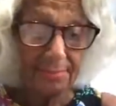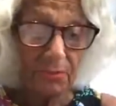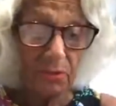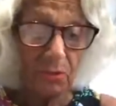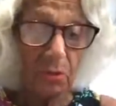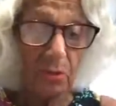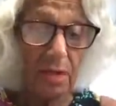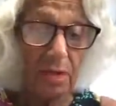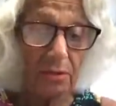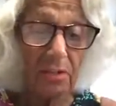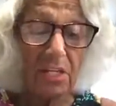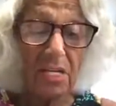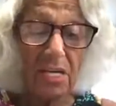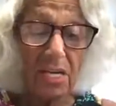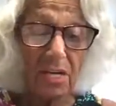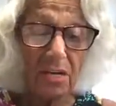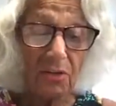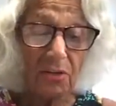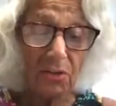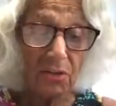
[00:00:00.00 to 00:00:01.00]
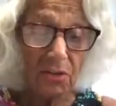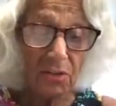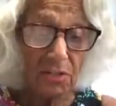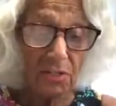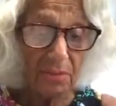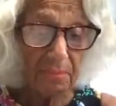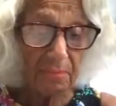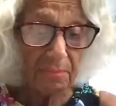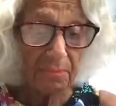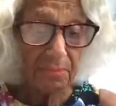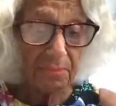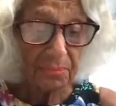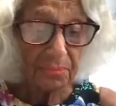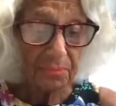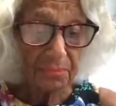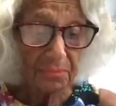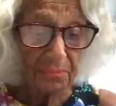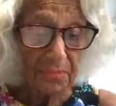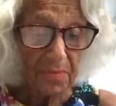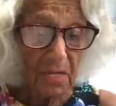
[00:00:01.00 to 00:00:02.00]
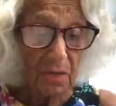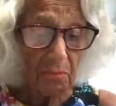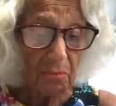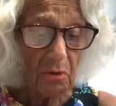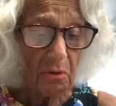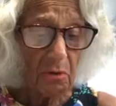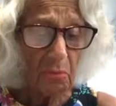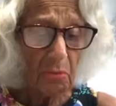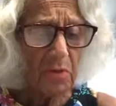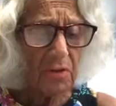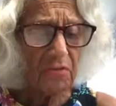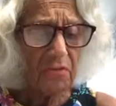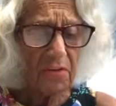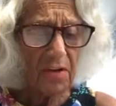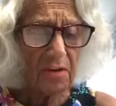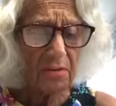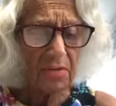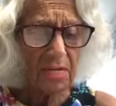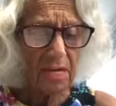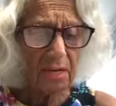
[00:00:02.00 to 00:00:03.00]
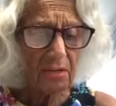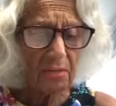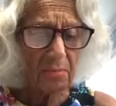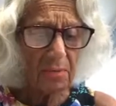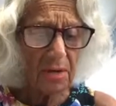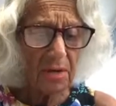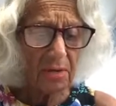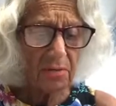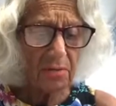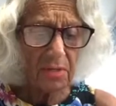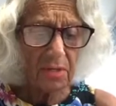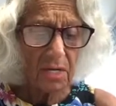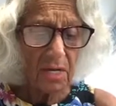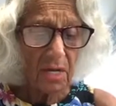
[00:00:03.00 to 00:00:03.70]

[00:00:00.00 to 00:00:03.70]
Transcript: throughout the years. When they found out about